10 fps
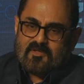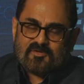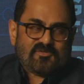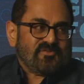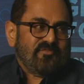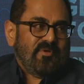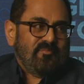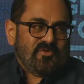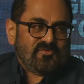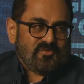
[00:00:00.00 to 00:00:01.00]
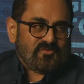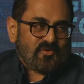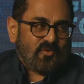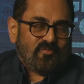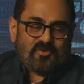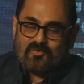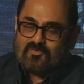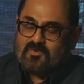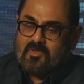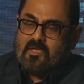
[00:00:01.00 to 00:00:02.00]
risk of being misused or
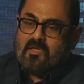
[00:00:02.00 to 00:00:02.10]
overused.